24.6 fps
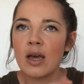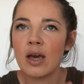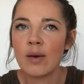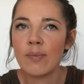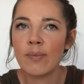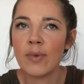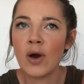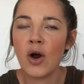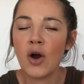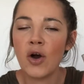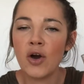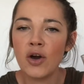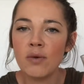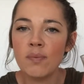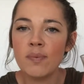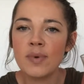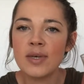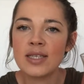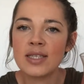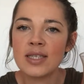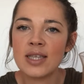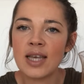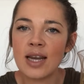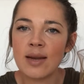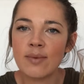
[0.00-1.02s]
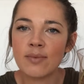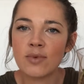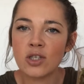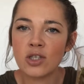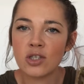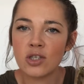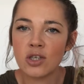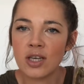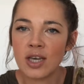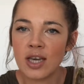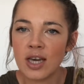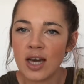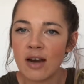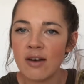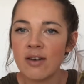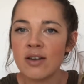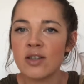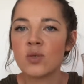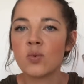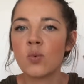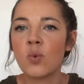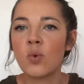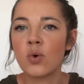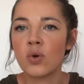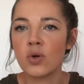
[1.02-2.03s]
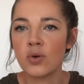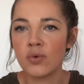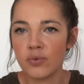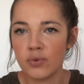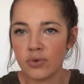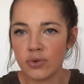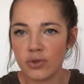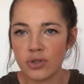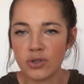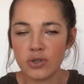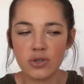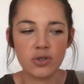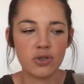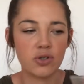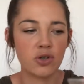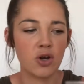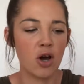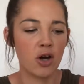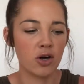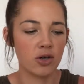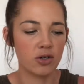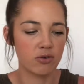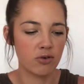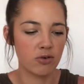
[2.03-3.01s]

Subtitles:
My hope is that I'm going to encourage water roots to start